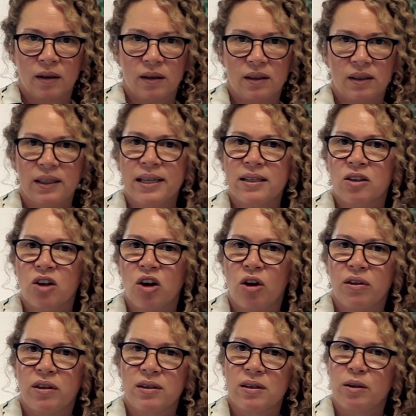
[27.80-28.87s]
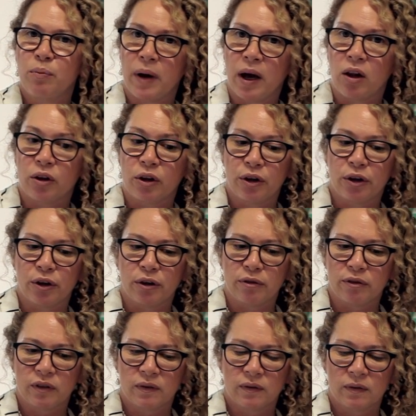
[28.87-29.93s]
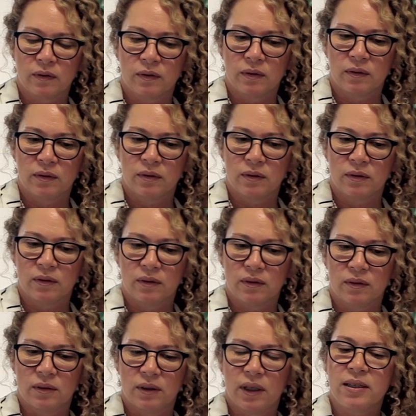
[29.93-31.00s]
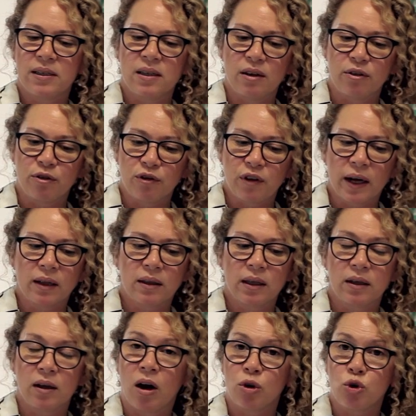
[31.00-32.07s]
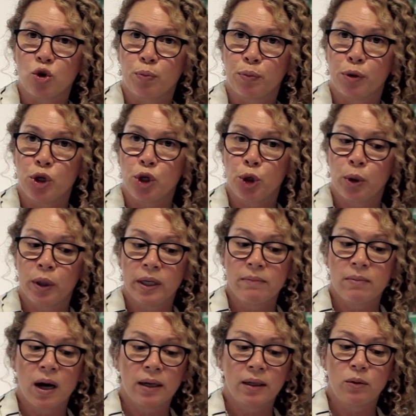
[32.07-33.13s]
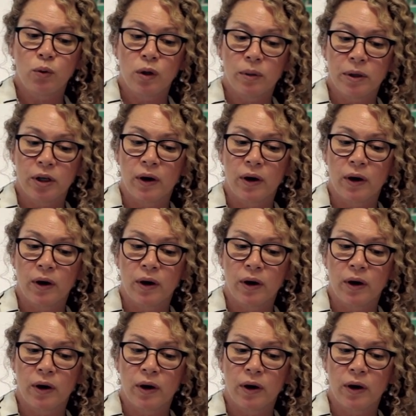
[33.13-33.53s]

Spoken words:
Let's call this the bell curve. It's the effect that entrepreneurially minded women are